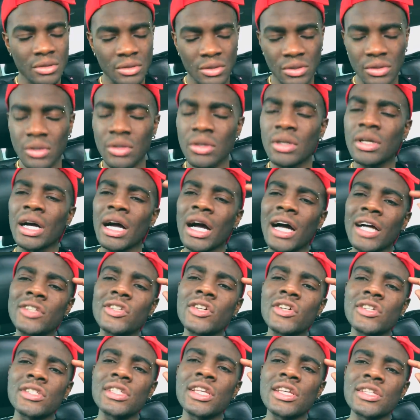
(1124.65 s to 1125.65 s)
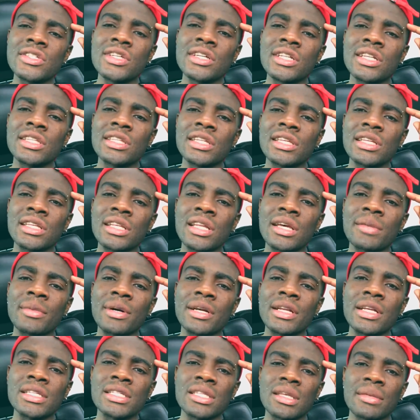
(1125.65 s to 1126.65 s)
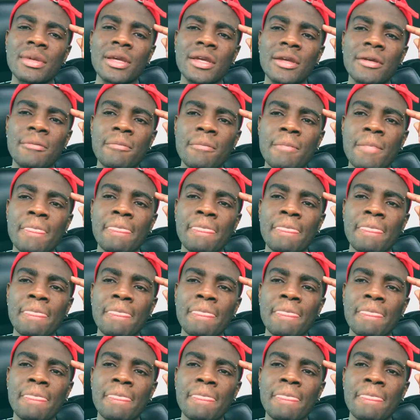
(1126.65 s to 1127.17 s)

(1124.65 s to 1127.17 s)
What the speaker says: So I just, this is the thing there, man. You see me?